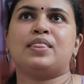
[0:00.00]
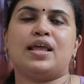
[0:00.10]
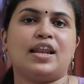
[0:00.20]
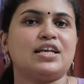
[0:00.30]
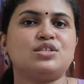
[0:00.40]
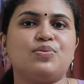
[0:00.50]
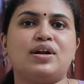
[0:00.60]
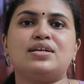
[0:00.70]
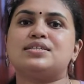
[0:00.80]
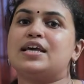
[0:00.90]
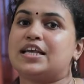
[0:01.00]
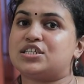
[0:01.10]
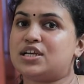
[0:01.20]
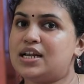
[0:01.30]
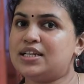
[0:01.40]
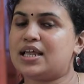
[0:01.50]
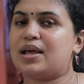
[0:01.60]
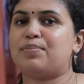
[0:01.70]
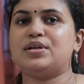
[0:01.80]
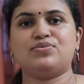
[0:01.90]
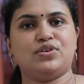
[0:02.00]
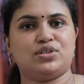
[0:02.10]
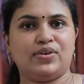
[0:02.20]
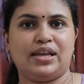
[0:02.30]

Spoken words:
The next one is the external therapies, which will